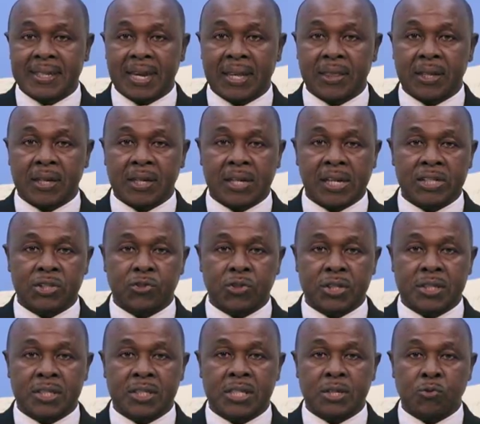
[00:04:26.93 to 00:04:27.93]
that the
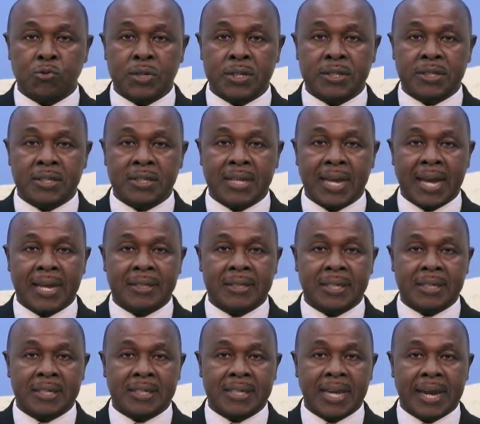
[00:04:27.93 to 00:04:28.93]
country's recent
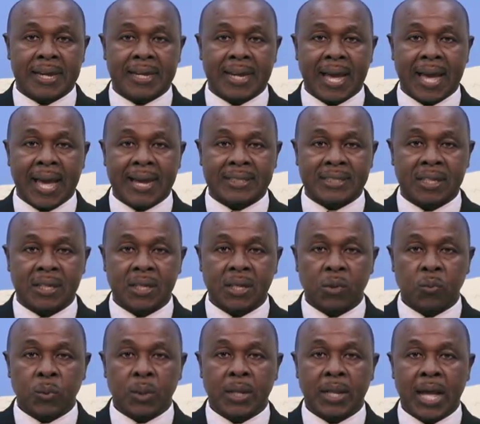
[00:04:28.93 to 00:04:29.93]
anti-gang act
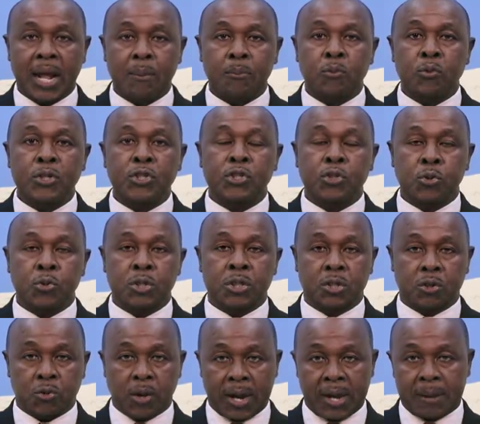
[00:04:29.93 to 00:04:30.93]
will help reduce
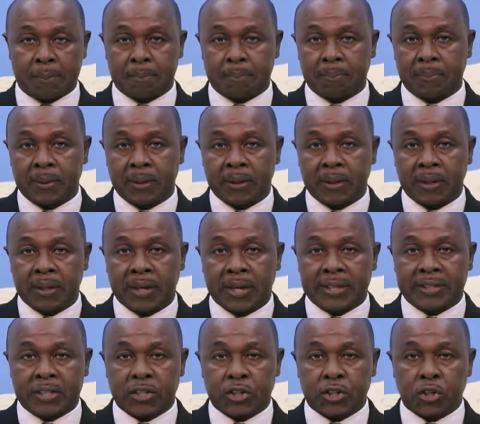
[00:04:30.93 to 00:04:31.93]
crime.
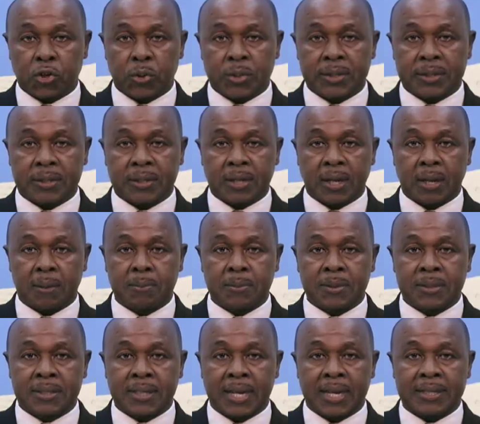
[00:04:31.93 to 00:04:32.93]
His assurance
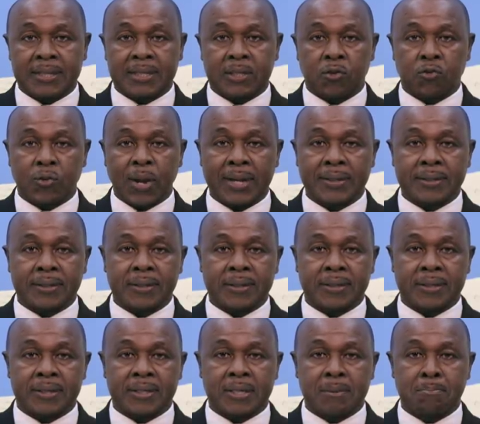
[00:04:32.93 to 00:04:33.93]
comes as the Rasta
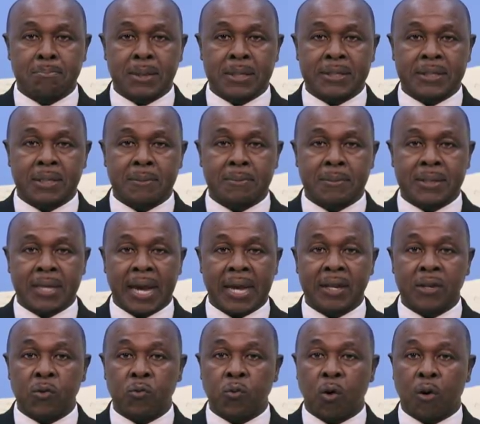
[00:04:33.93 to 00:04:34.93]
City Muslim
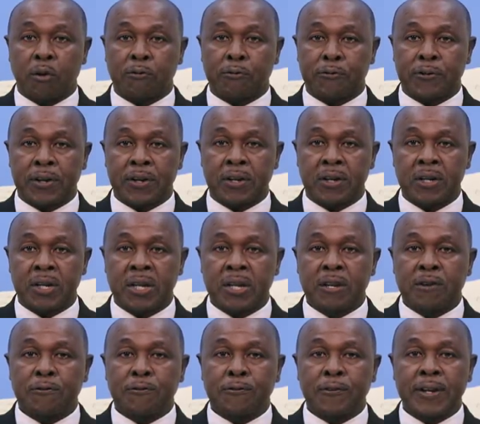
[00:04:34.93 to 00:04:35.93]
gang warfare
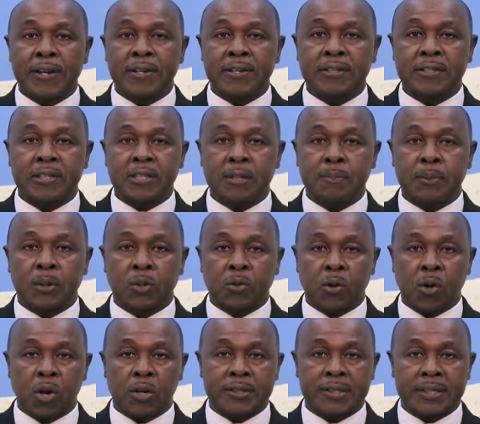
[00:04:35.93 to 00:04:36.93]
flares up
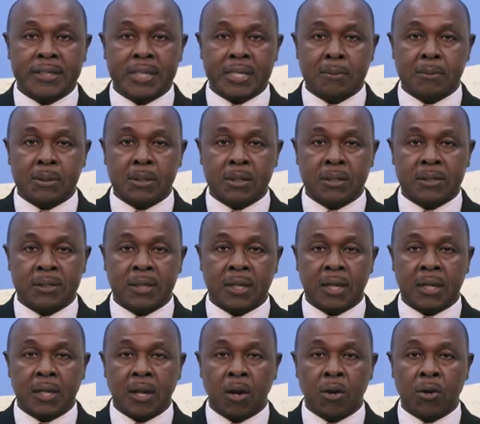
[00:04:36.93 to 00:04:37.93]
across neighborhoods
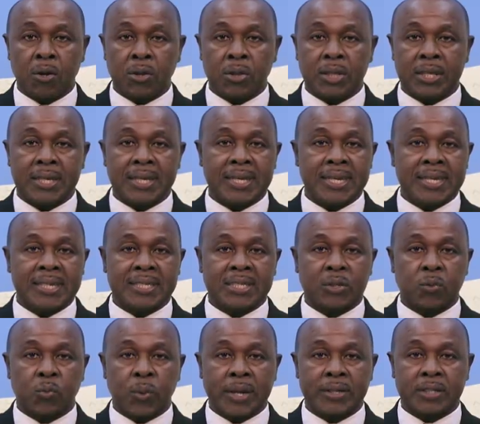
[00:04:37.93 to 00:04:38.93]
along the
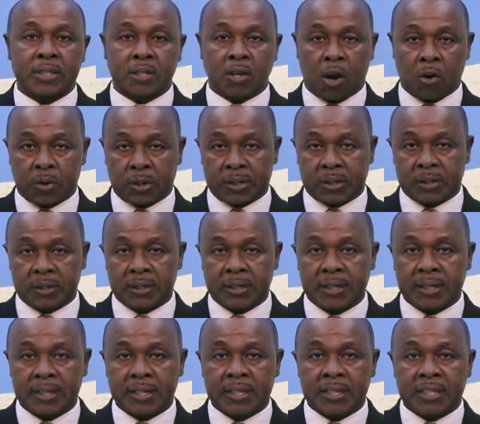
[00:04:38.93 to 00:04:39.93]
east-west corridor.
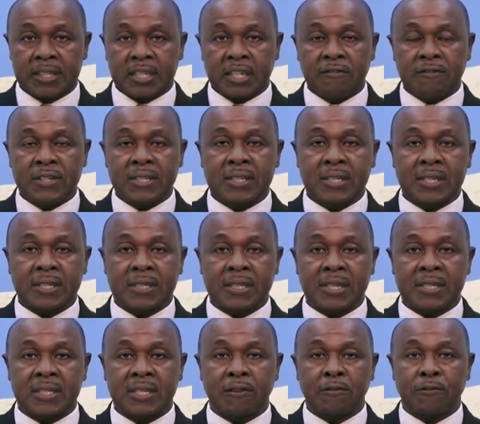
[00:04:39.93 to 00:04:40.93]

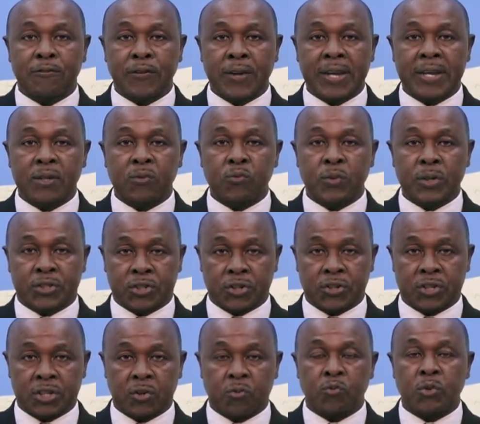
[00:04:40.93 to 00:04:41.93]
TV6's Fane
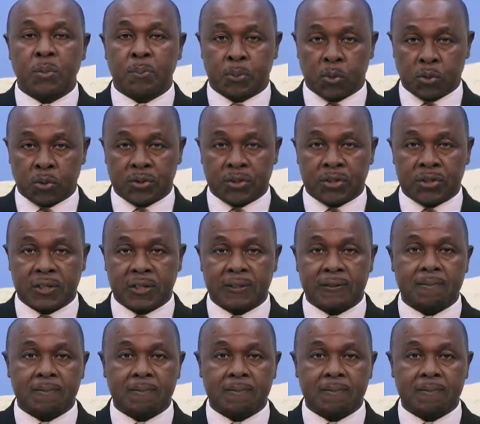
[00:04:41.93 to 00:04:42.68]
Richards reports.